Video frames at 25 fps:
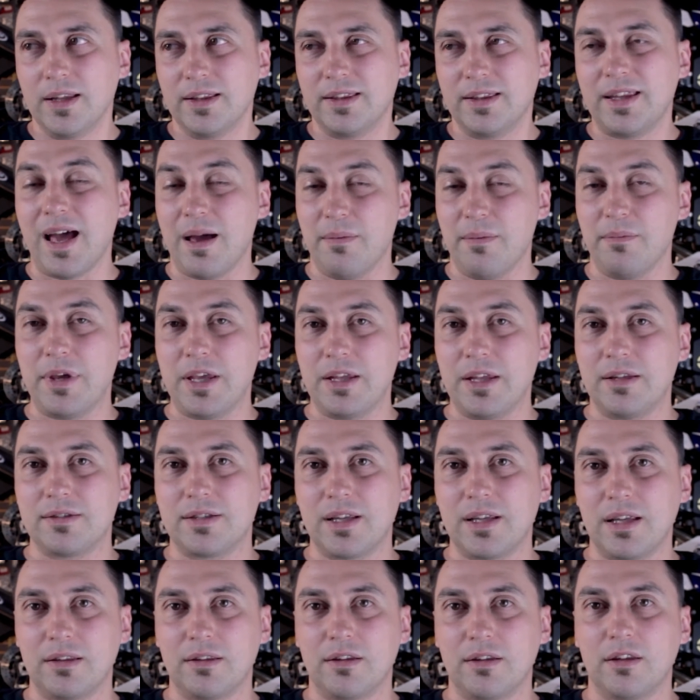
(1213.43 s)
that means
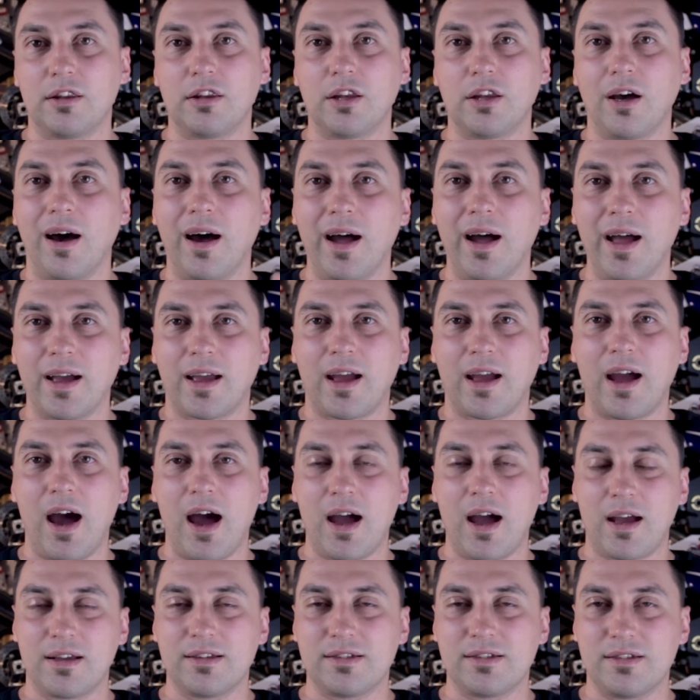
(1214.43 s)
that the tire
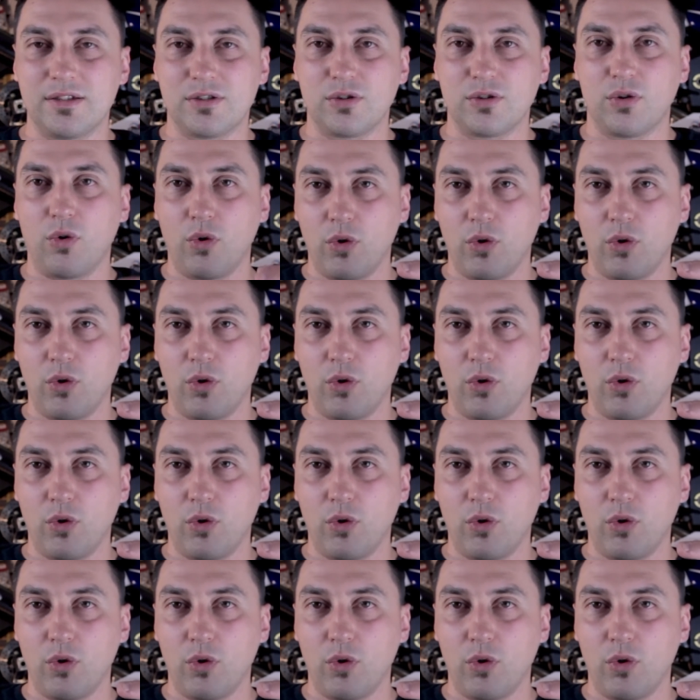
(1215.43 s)
carcass is